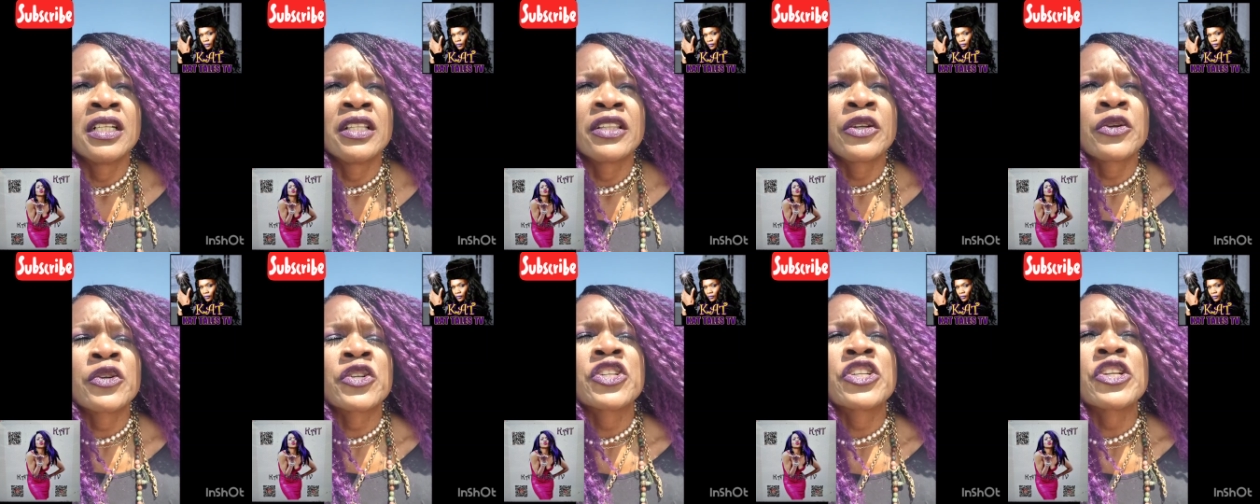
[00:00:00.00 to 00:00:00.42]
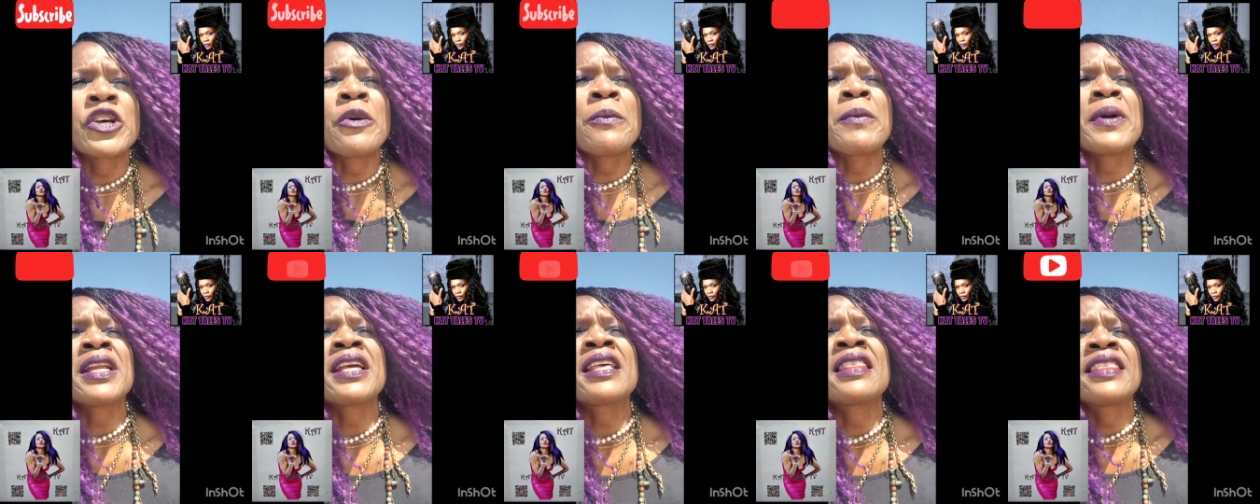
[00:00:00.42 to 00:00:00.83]
There were
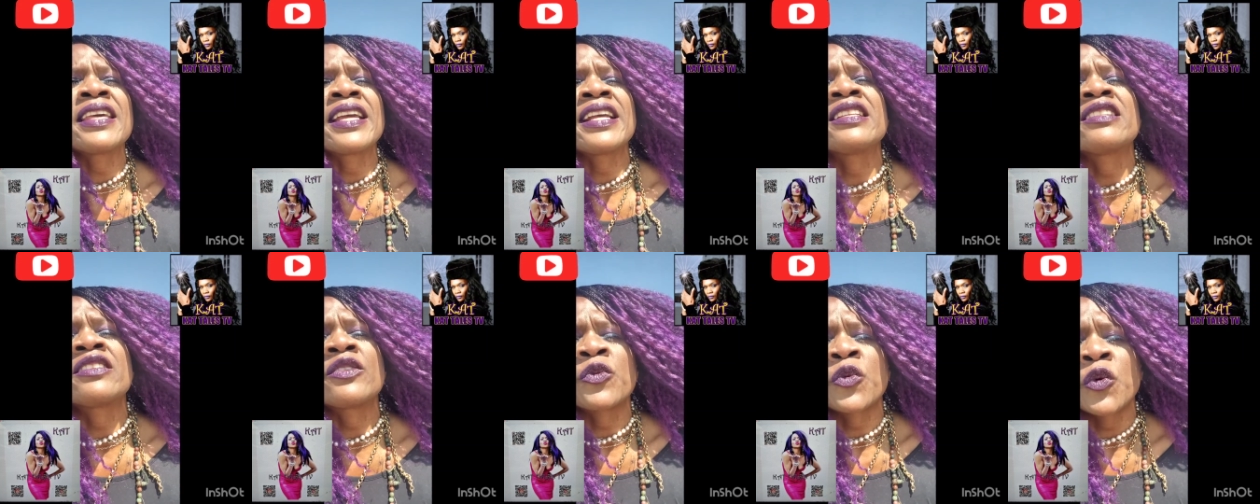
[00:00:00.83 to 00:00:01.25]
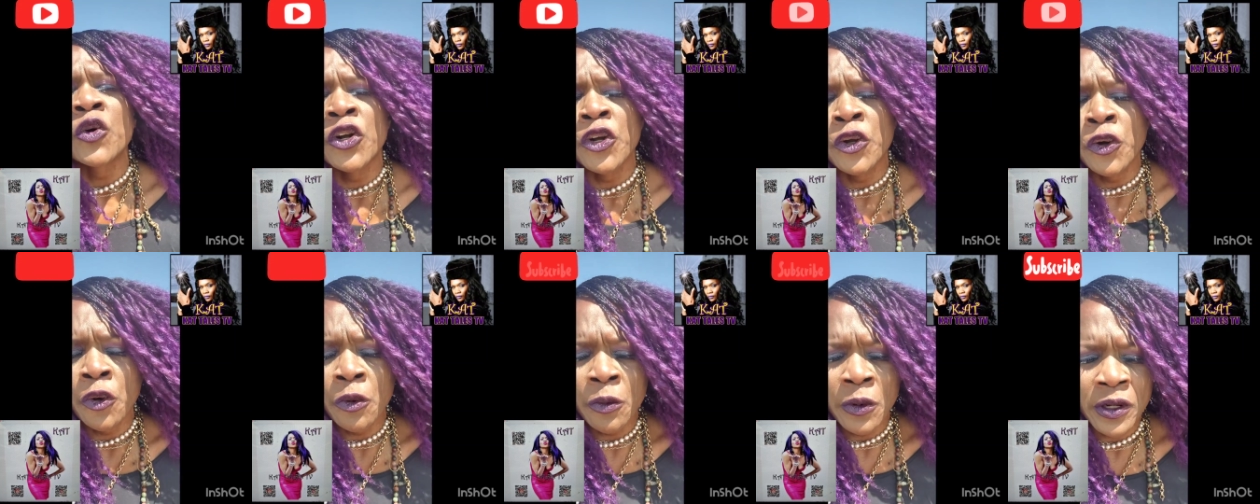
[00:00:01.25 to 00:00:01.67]
so many things that
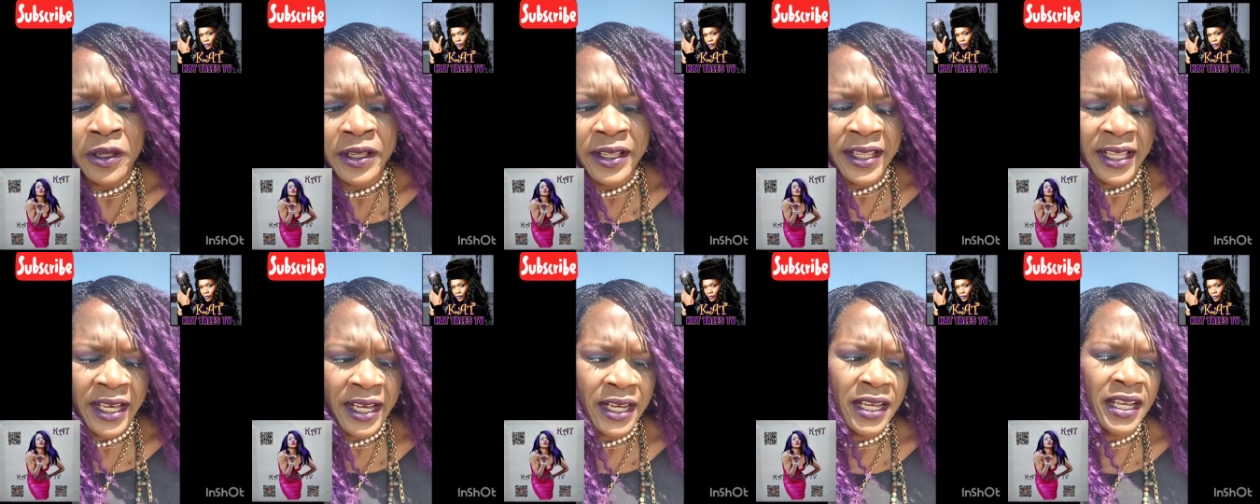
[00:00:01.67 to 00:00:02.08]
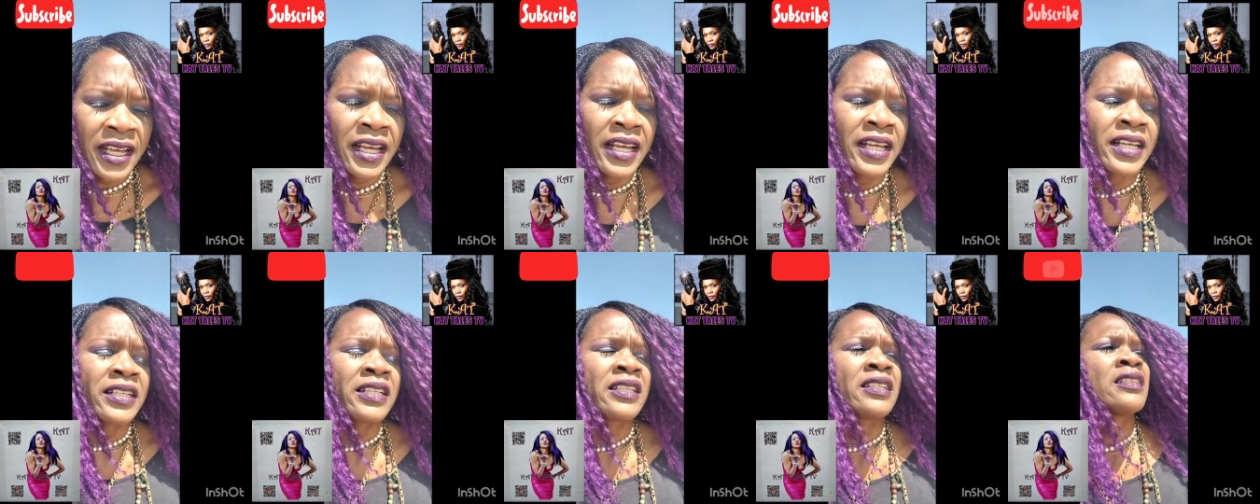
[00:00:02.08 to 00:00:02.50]
weren't normal in that
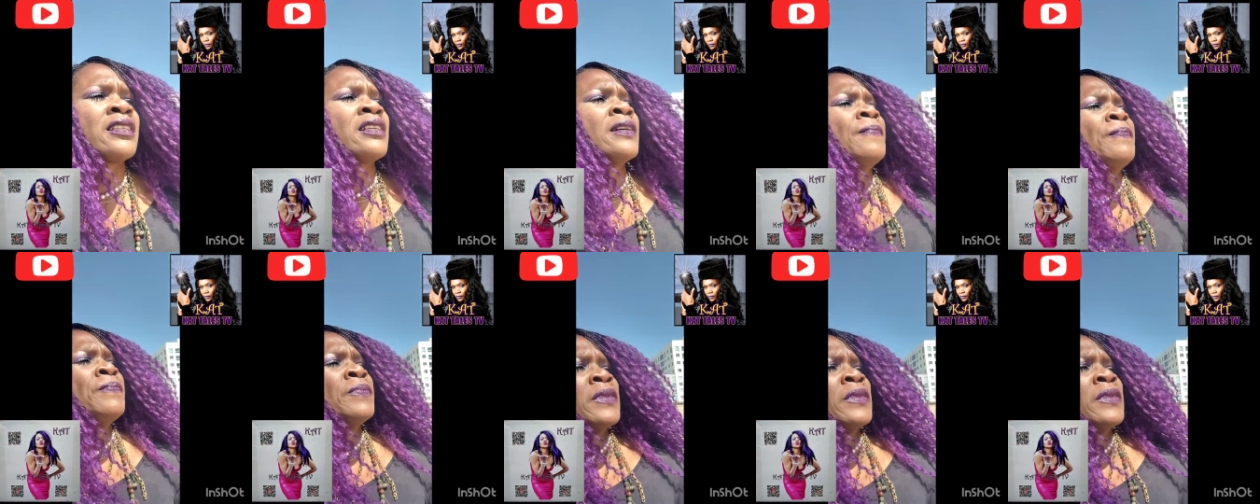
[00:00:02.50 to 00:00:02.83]
case.